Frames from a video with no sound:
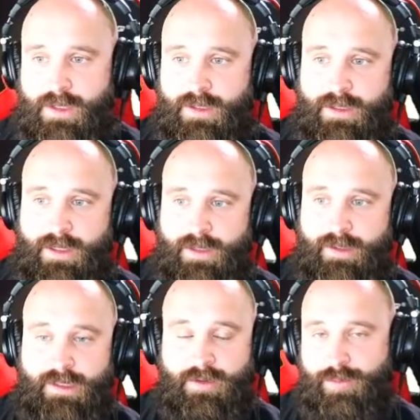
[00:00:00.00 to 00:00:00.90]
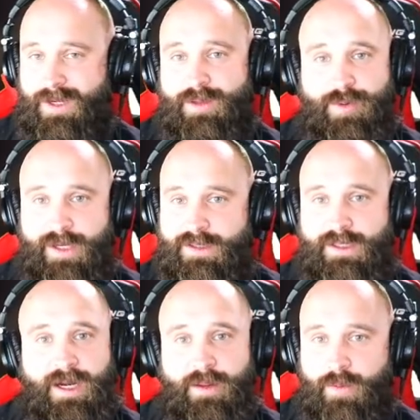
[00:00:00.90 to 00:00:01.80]
Uh, either apply the brakes,
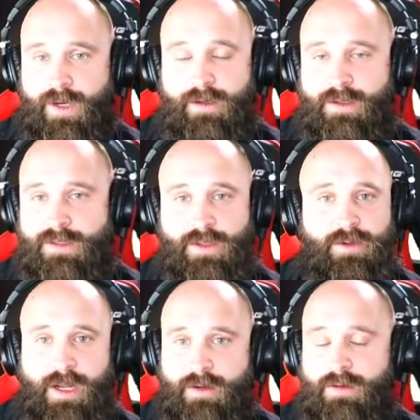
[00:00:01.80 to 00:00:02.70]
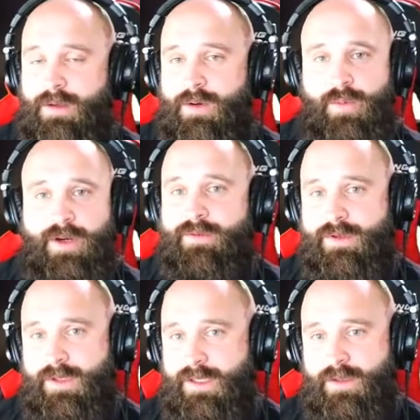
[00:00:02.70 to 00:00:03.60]
get out of the way, slow down, whatever
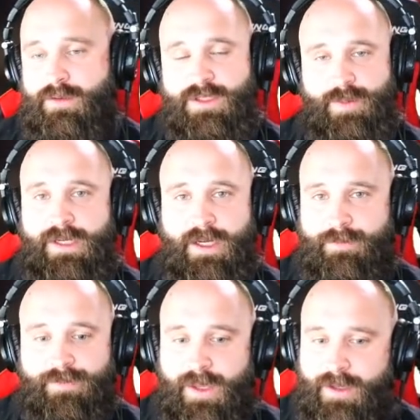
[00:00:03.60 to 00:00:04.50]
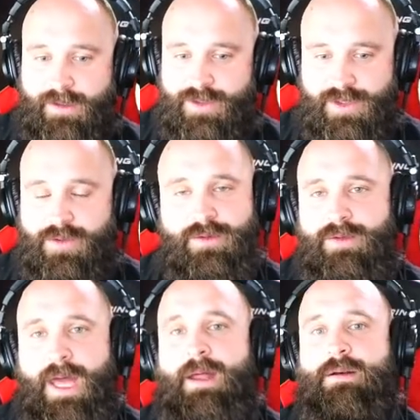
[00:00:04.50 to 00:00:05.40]
you need to do, speed up. Just don't
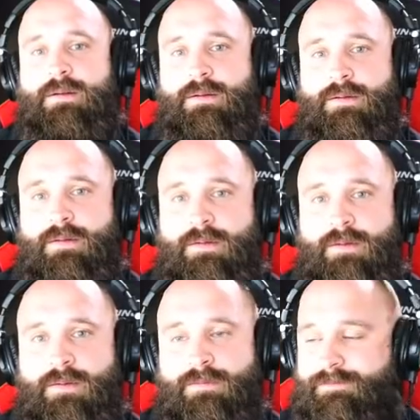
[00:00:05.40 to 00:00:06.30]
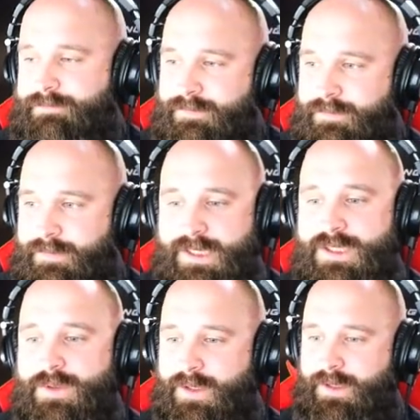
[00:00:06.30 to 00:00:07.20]
do that. It
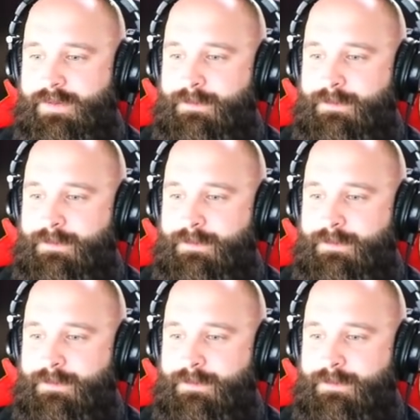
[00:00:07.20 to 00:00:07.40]
doesn't do anything.